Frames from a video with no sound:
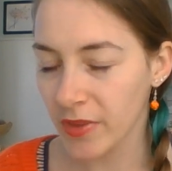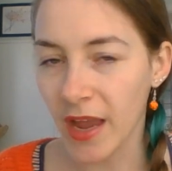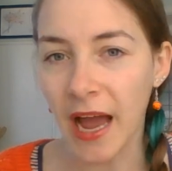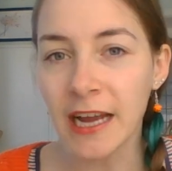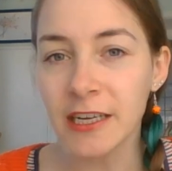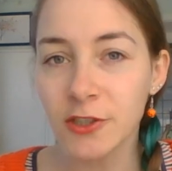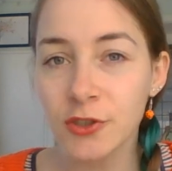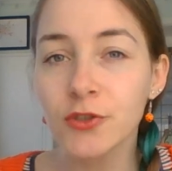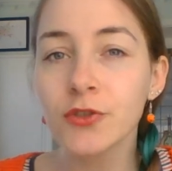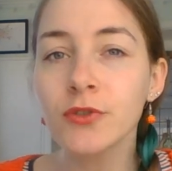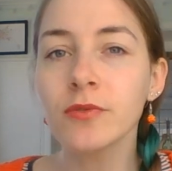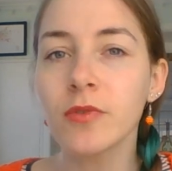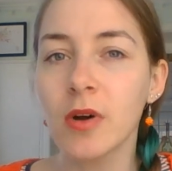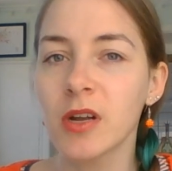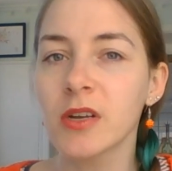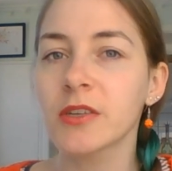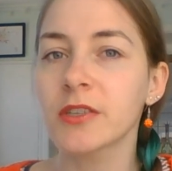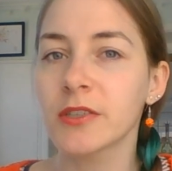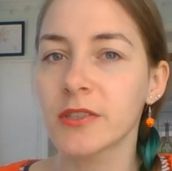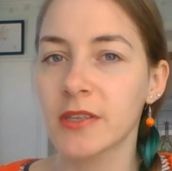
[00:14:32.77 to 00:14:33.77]
I do
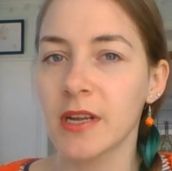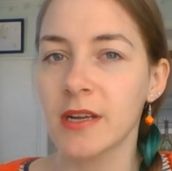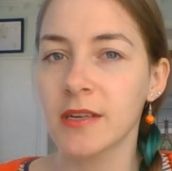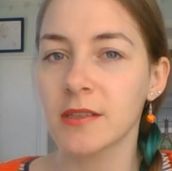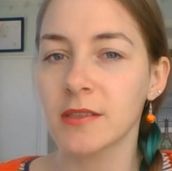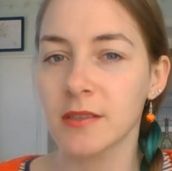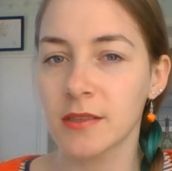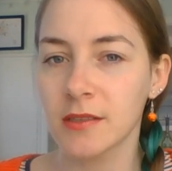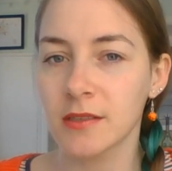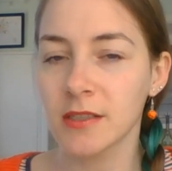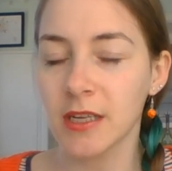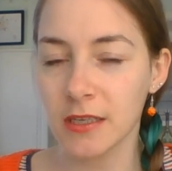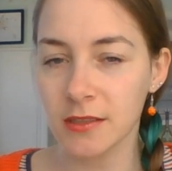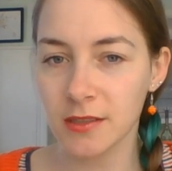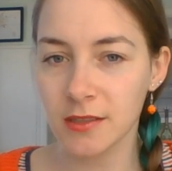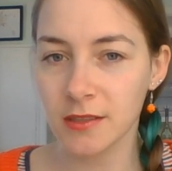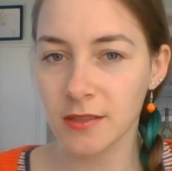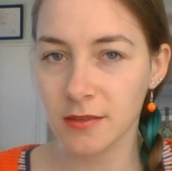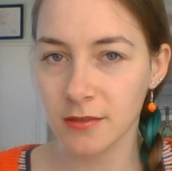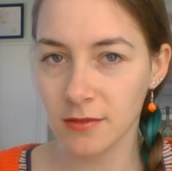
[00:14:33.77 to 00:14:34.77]
understand
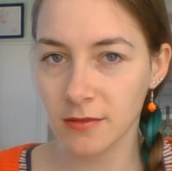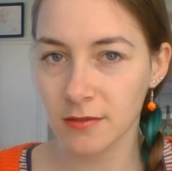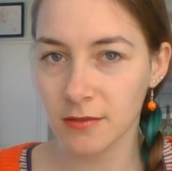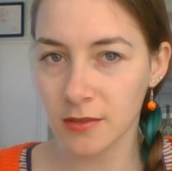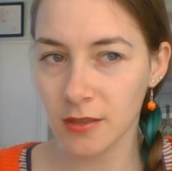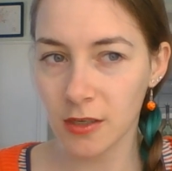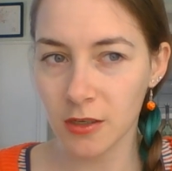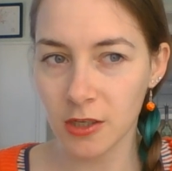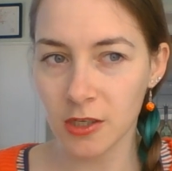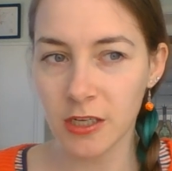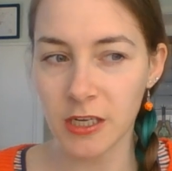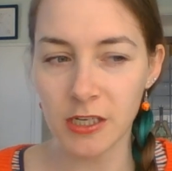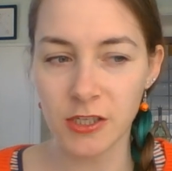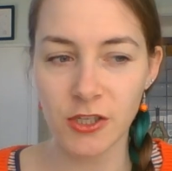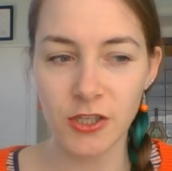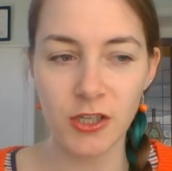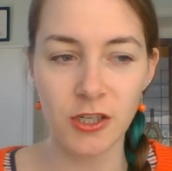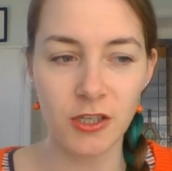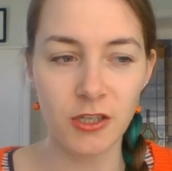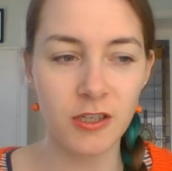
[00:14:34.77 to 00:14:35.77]
that's a
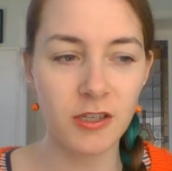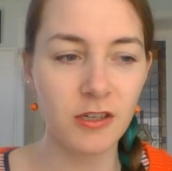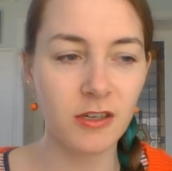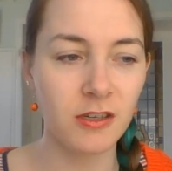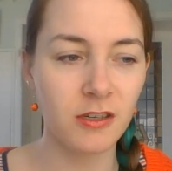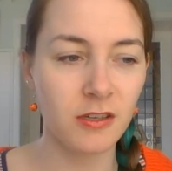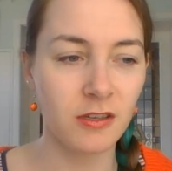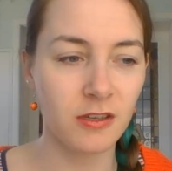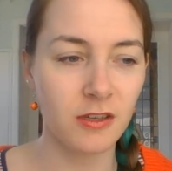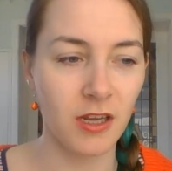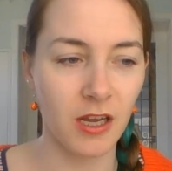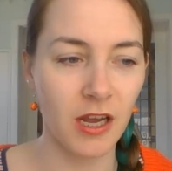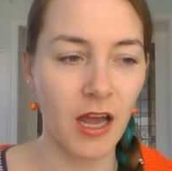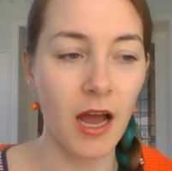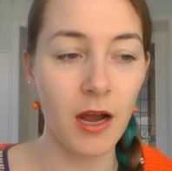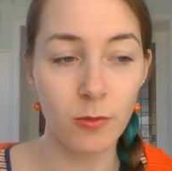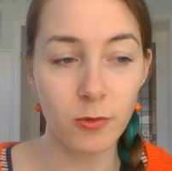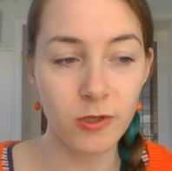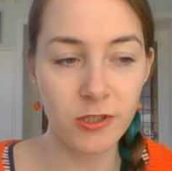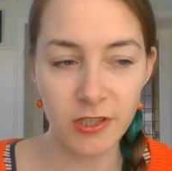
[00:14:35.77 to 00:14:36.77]
condition, like
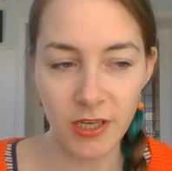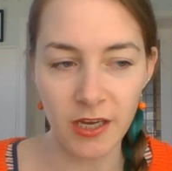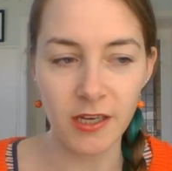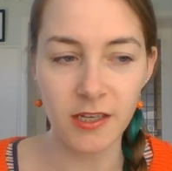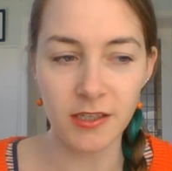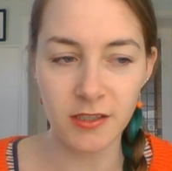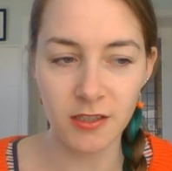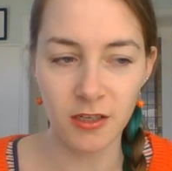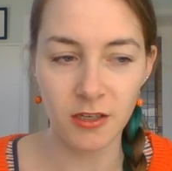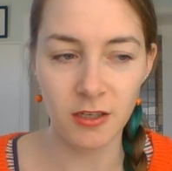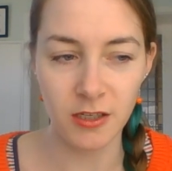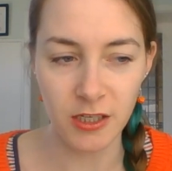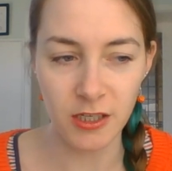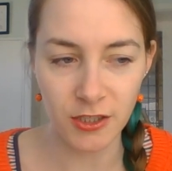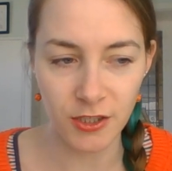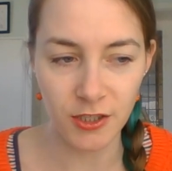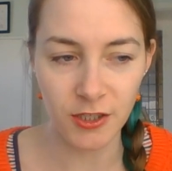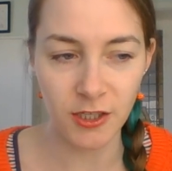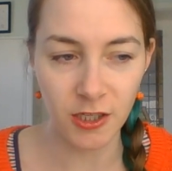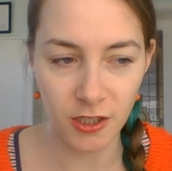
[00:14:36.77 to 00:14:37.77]
I would say it's a
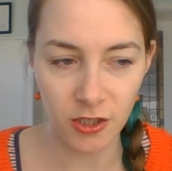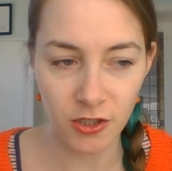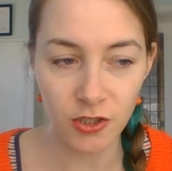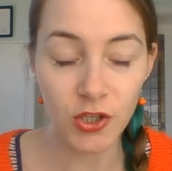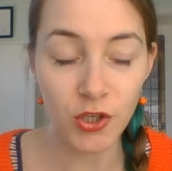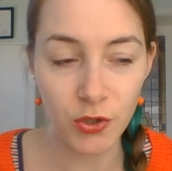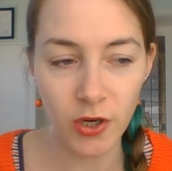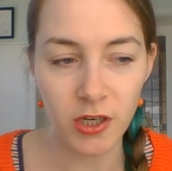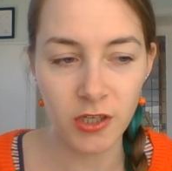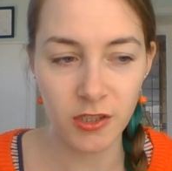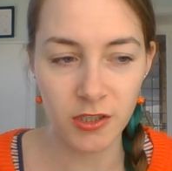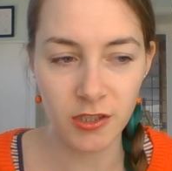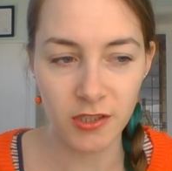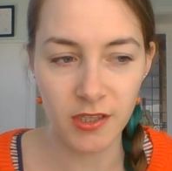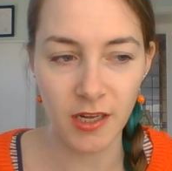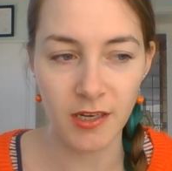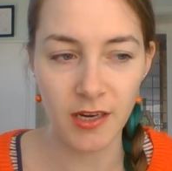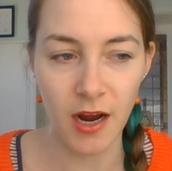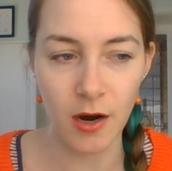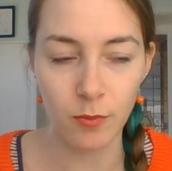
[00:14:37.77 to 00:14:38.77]
condition that you do
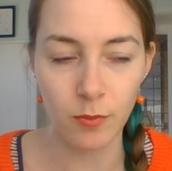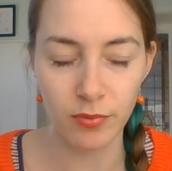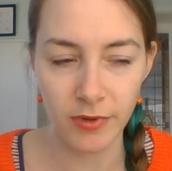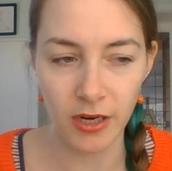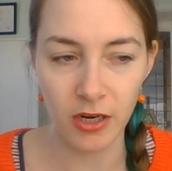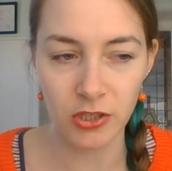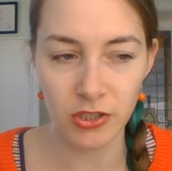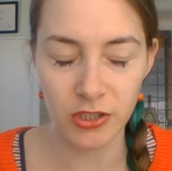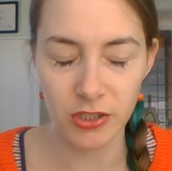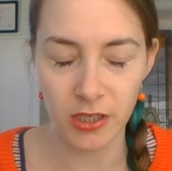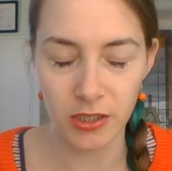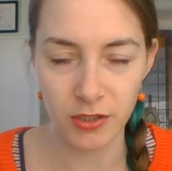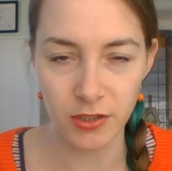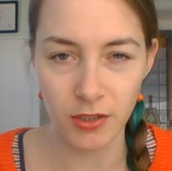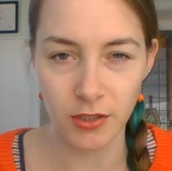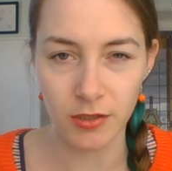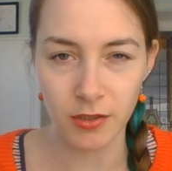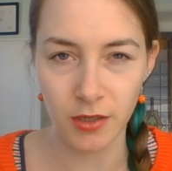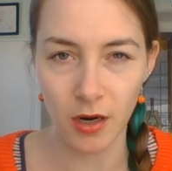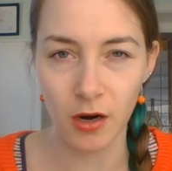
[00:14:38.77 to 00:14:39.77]
understand how brioche
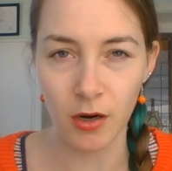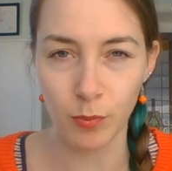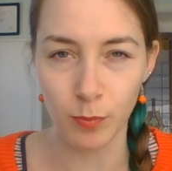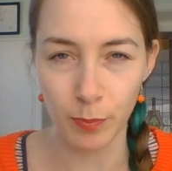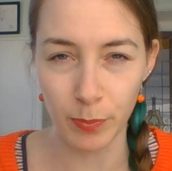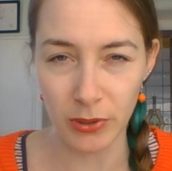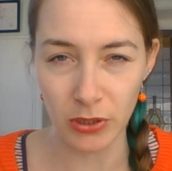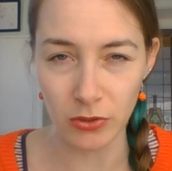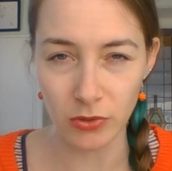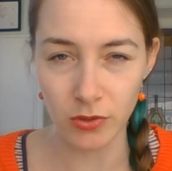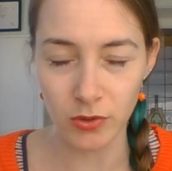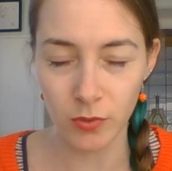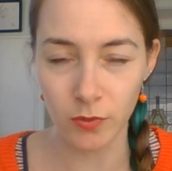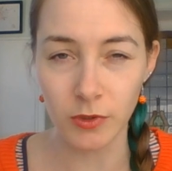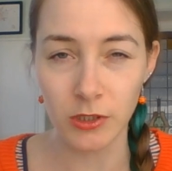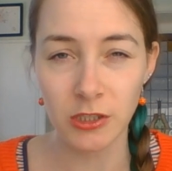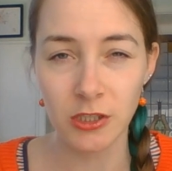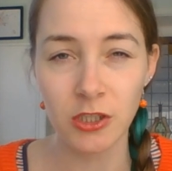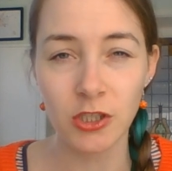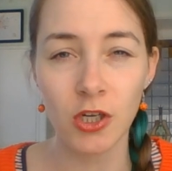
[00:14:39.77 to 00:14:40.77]
stitches are built,
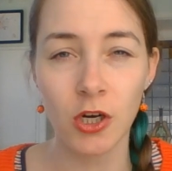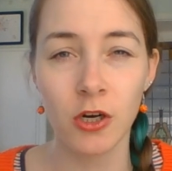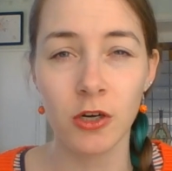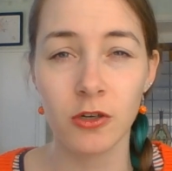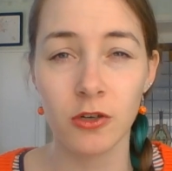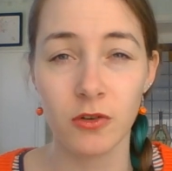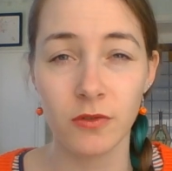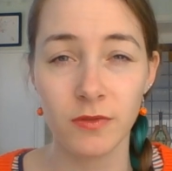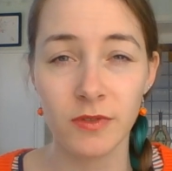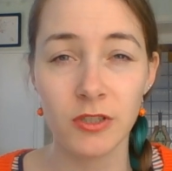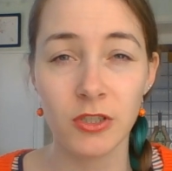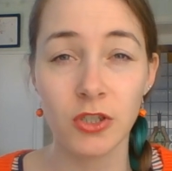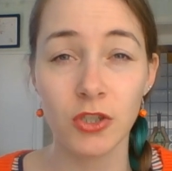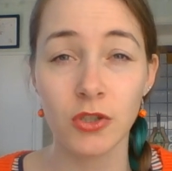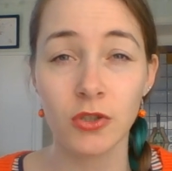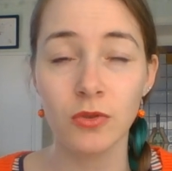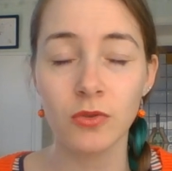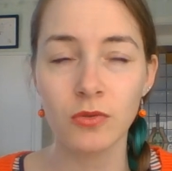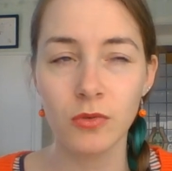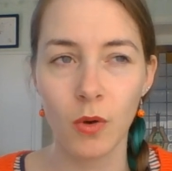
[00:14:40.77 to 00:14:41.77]
what the yarn overs
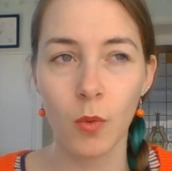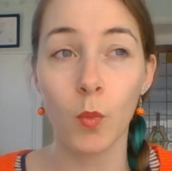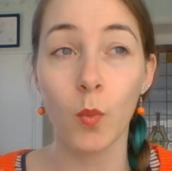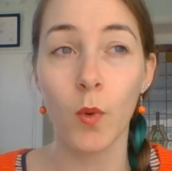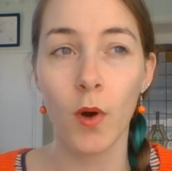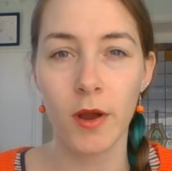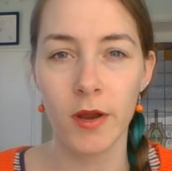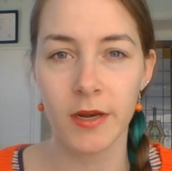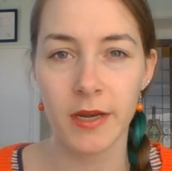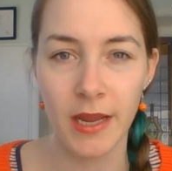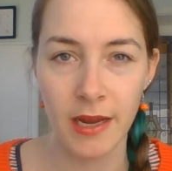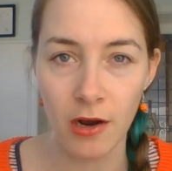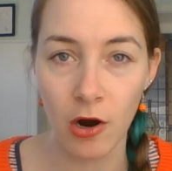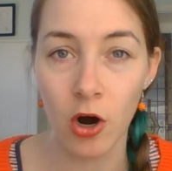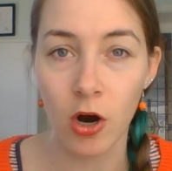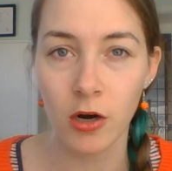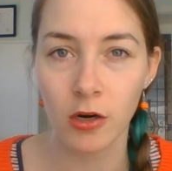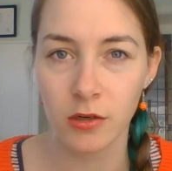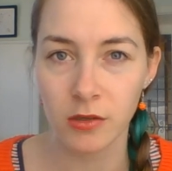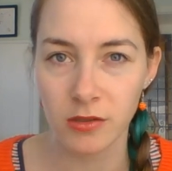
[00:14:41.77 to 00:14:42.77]
do, why they
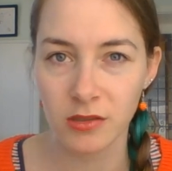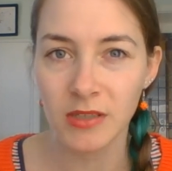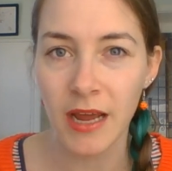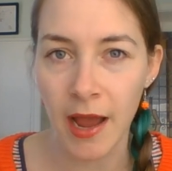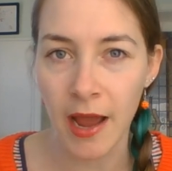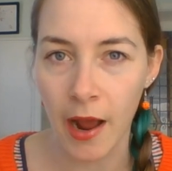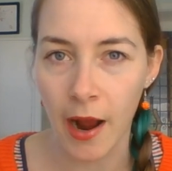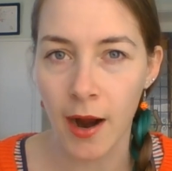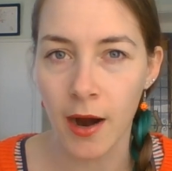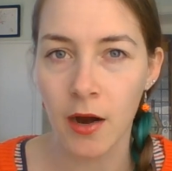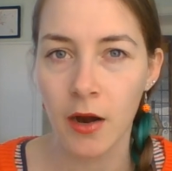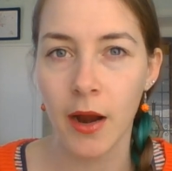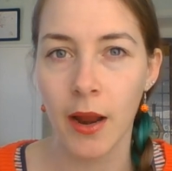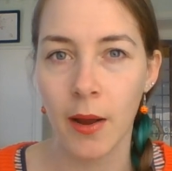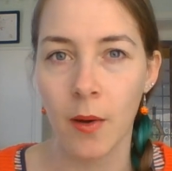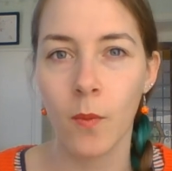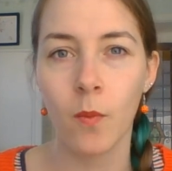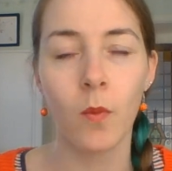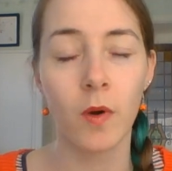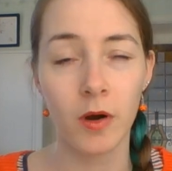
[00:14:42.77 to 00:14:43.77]
are there,
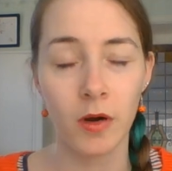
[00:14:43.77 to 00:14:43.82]
and